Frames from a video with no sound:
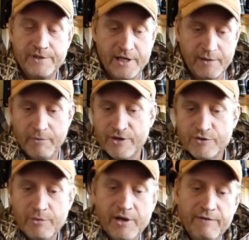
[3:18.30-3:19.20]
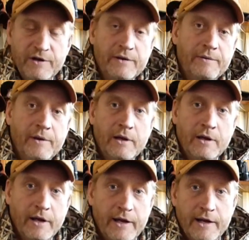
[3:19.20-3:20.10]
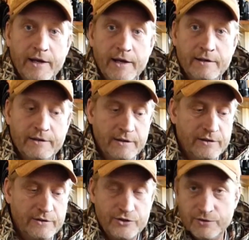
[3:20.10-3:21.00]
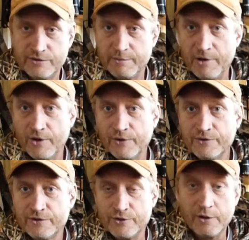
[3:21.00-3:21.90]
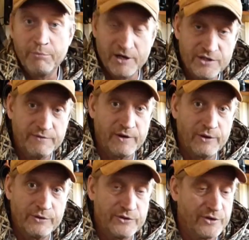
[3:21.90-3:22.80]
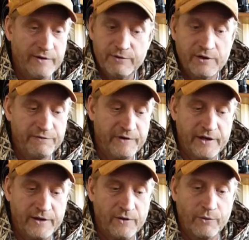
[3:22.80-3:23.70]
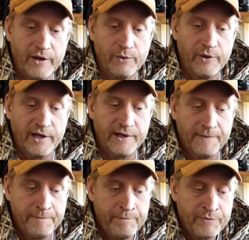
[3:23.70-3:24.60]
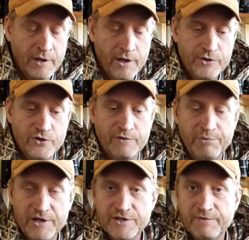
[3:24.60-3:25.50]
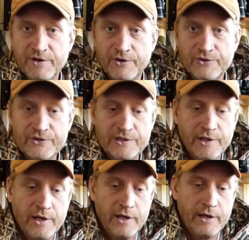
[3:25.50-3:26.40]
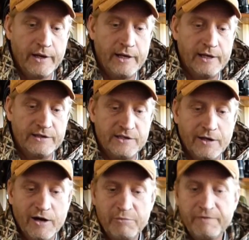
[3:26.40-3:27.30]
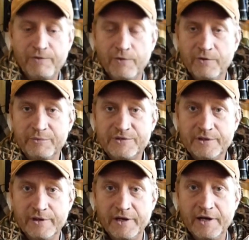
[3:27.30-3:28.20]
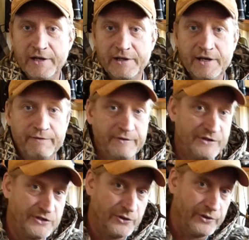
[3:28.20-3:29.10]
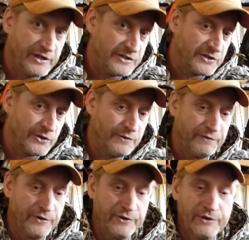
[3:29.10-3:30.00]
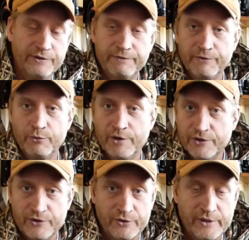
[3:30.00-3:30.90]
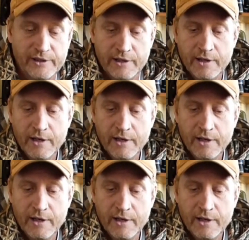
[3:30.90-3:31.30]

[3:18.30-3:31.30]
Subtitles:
take a measurement of it, and shoot some arrows. Shoot a bunch of arrows. You're never going to find out right away. Shoot a bunch of arrows and see how it performs. And then if it still needs to go further for what you're doing,